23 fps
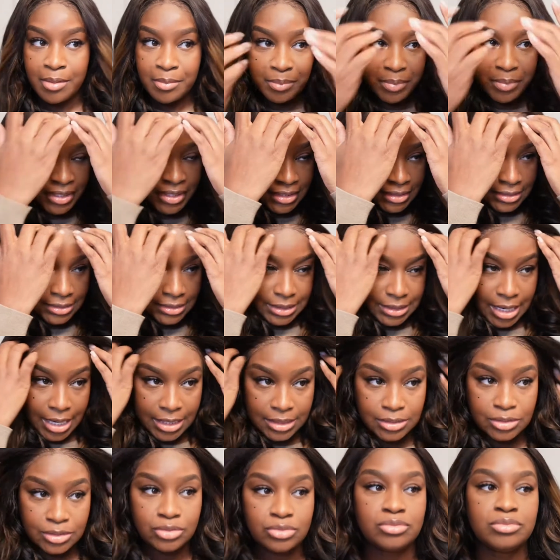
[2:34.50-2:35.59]
but it's
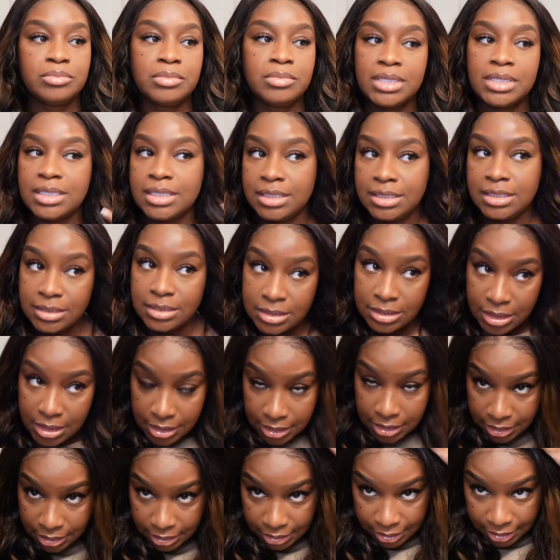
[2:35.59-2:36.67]
not too
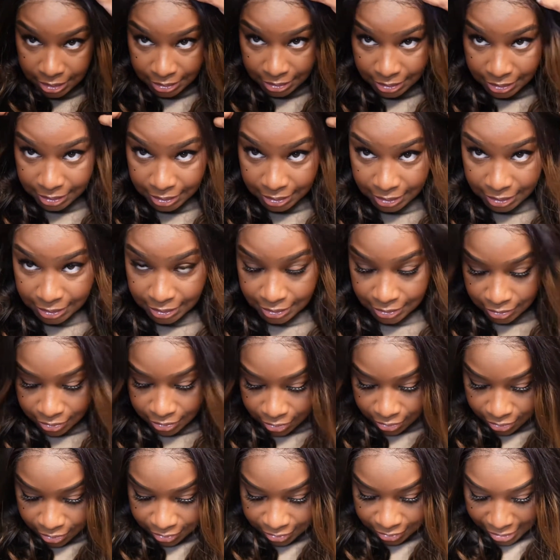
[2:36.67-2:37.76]
much. Nothing
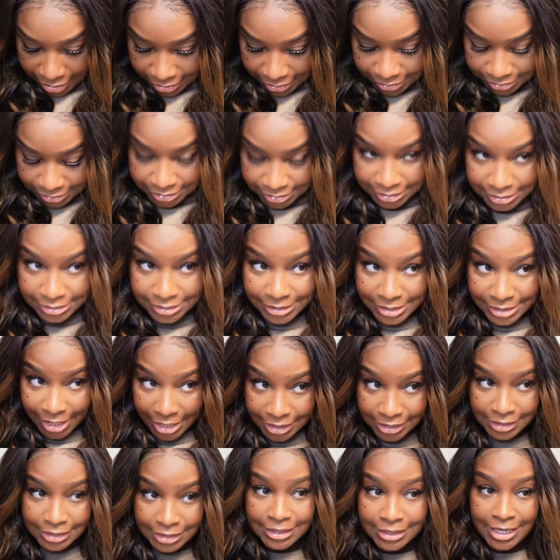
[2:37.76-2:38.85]
here. That is
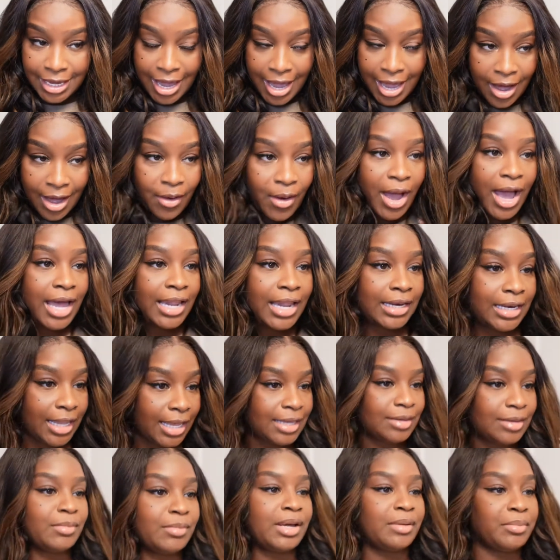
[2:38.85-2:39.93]
exactly how I
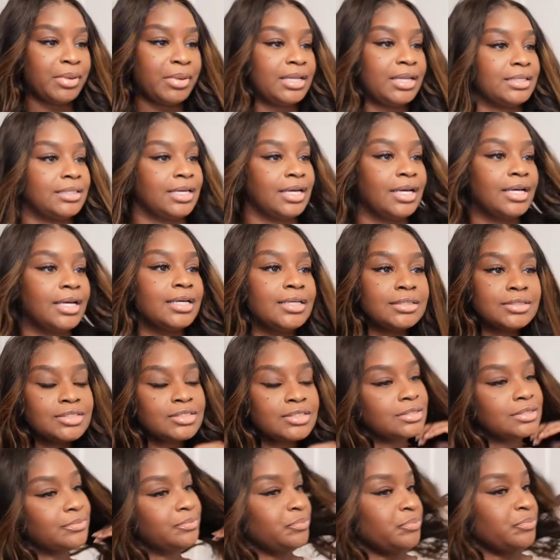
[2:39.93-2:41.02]
like my
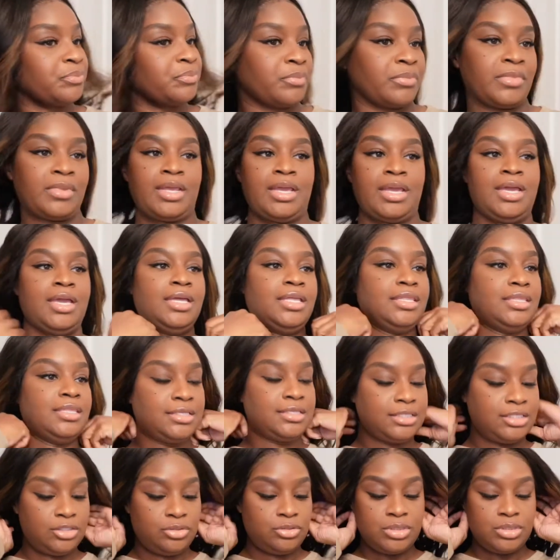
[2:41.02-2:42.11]
balayage.
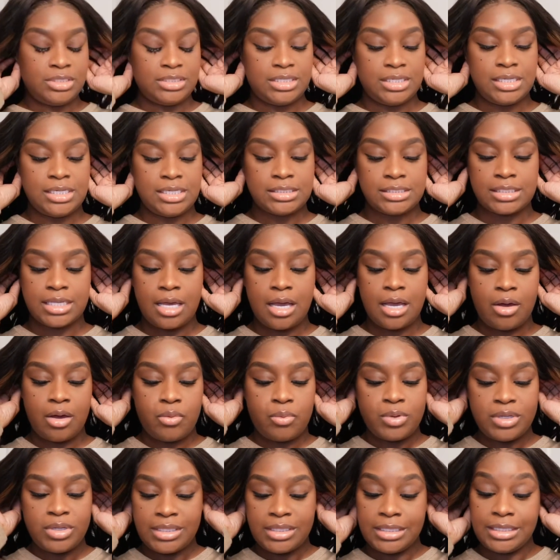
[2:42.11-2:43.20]
This unit does come
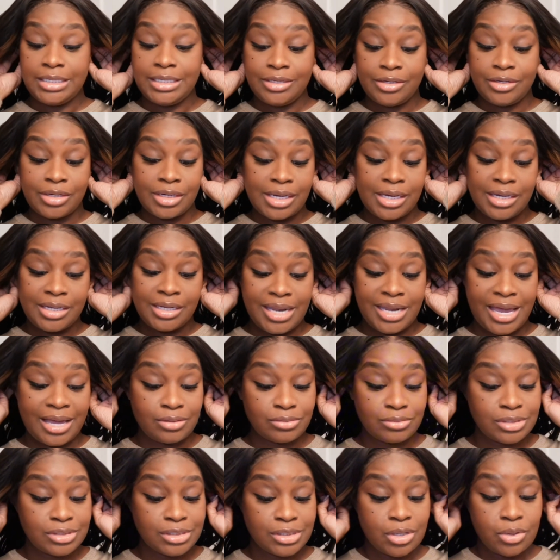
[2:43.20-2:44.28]
with the ear cutout,
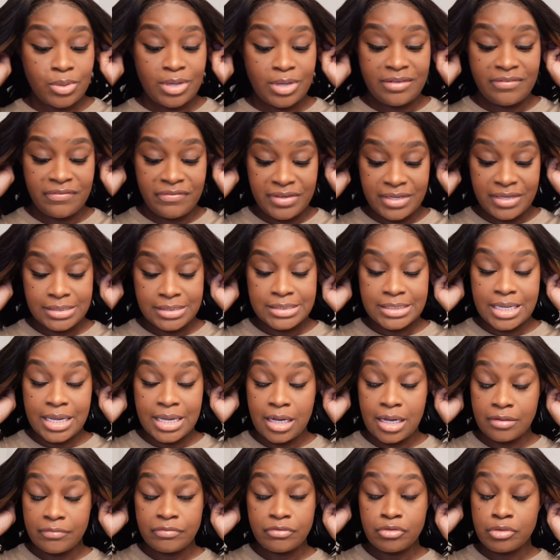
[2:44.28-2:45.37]
so it fits
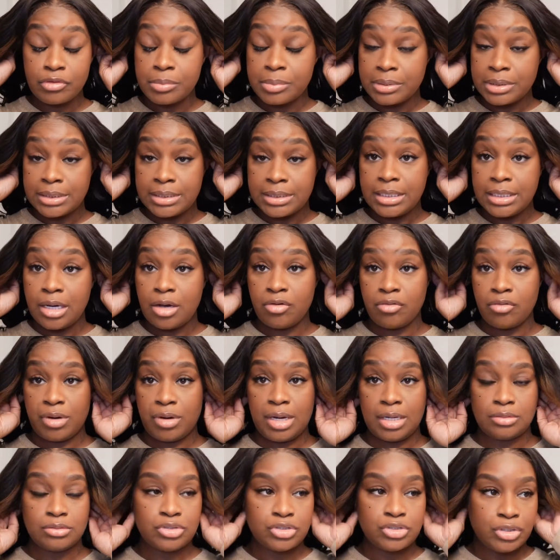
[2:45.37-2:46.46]
comfortably
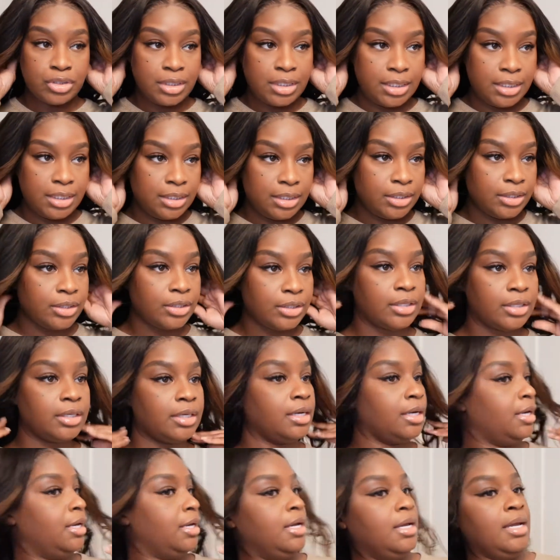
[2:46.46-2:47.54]
around your
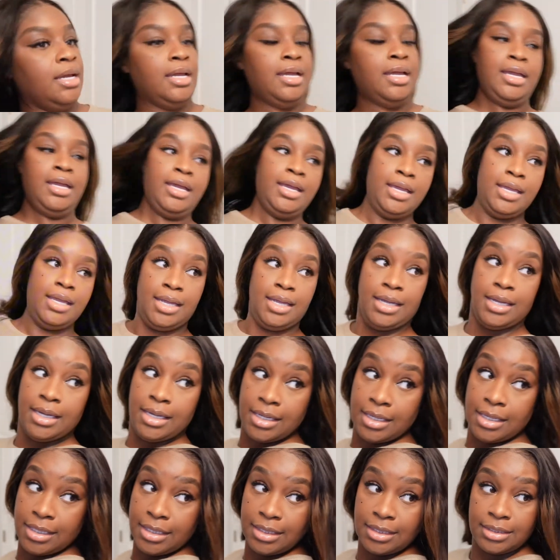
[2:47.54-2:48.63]
ear.
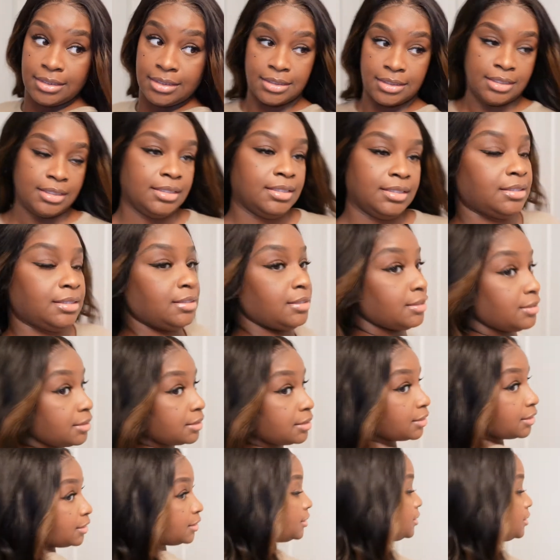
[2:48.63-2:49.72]
And this